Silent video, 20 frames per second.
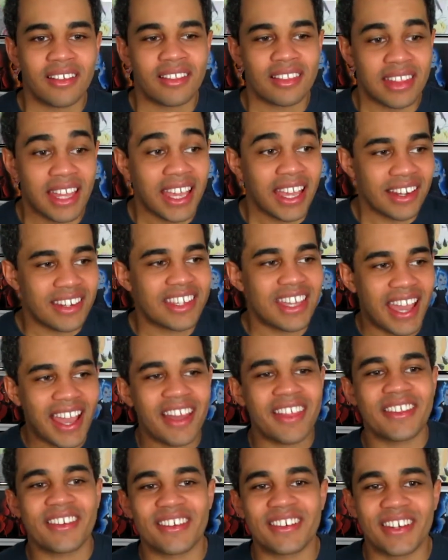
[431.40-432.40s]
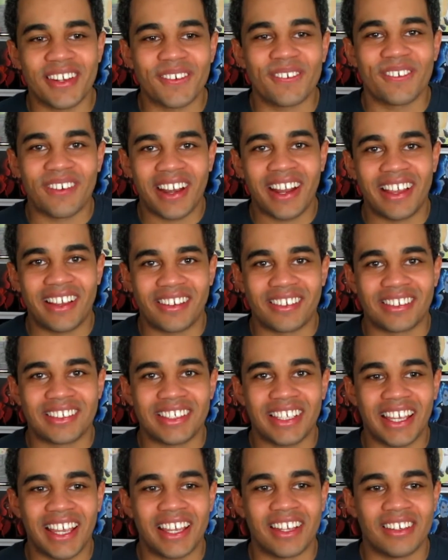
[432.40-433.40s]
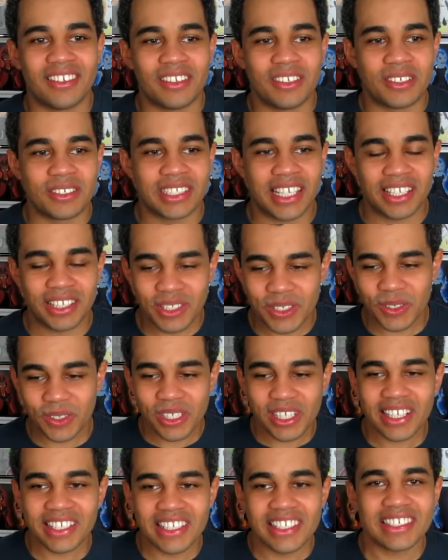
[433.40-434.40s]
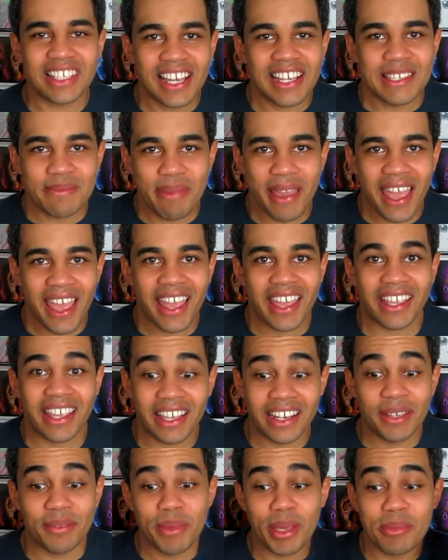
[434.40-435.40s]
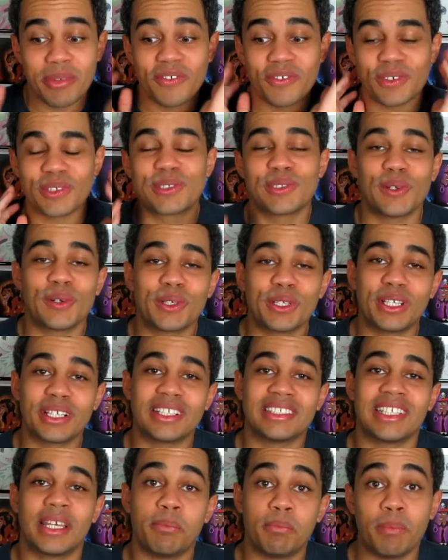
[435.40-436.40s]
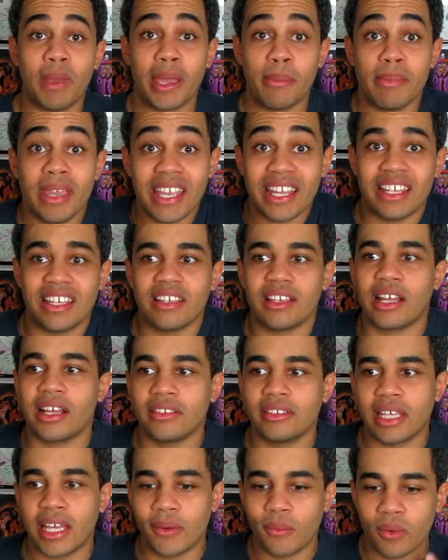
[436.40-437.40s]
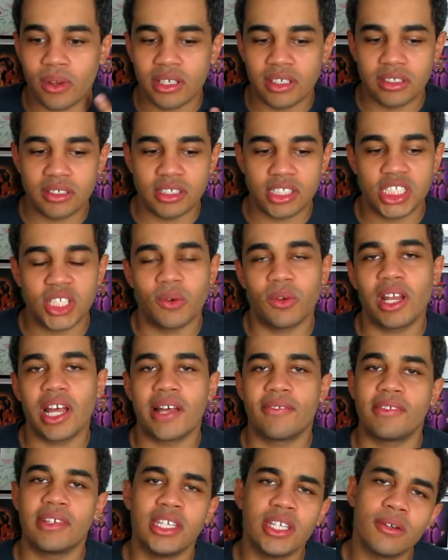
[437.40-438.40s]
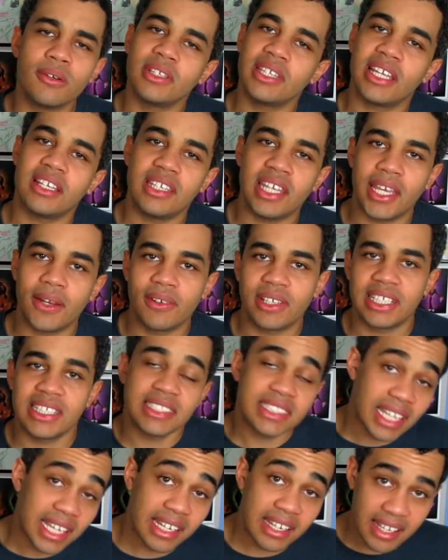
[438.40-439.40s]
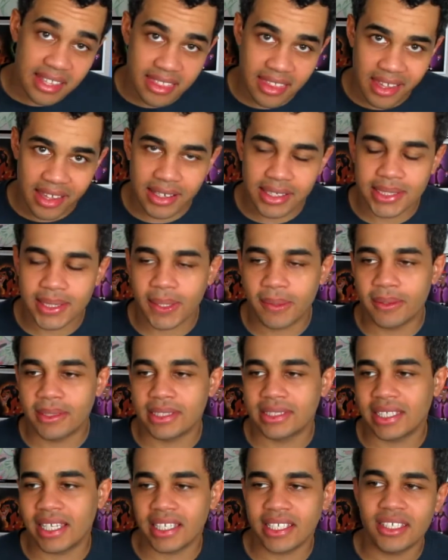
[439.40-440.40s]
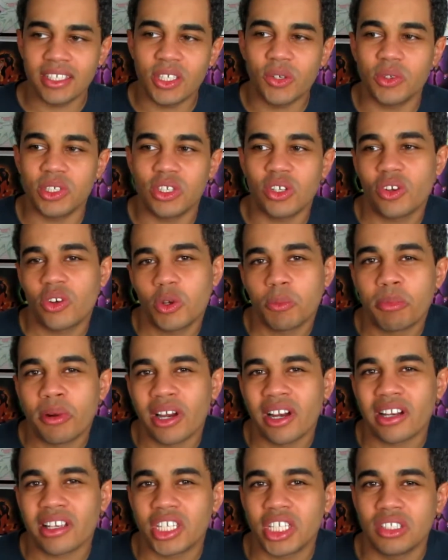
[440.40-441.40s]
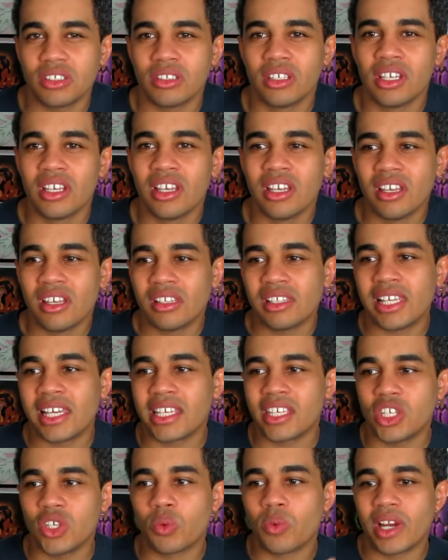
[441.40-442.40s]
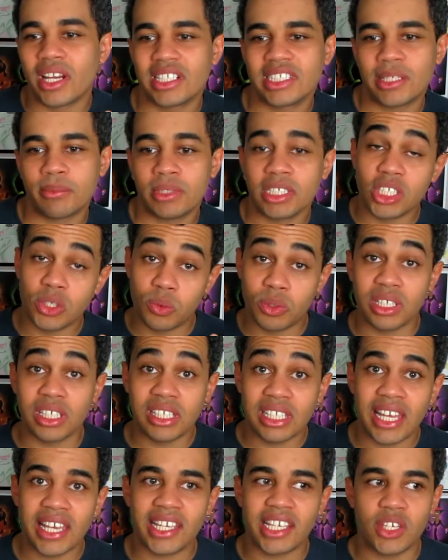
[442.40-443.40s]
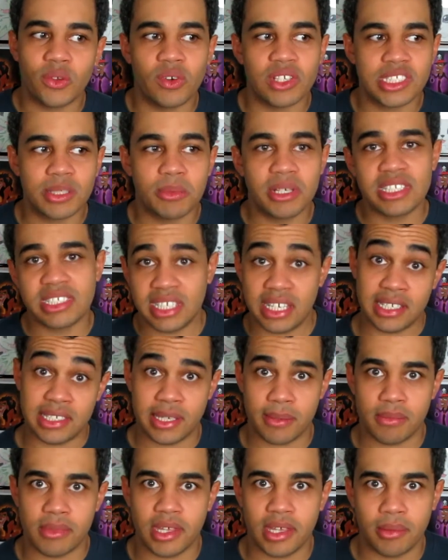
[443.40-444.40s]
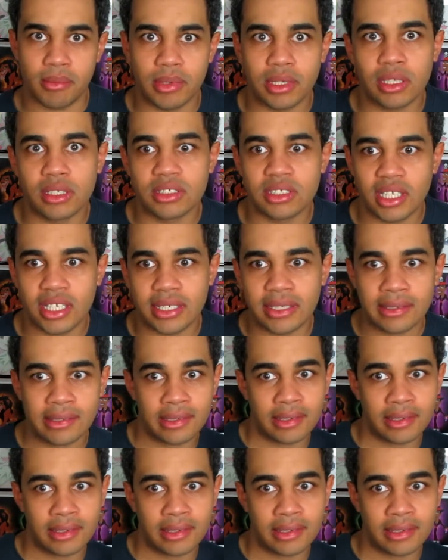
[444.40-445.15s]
they had gathered around and it was like, dude, look at this guy's bag. And it made me feel so good because I made it and I wanted to show it off. And no one that day really said anything. So it was like, you know, when you go to a park and like you're wearing something you really like and you want someone to say something, but it was like,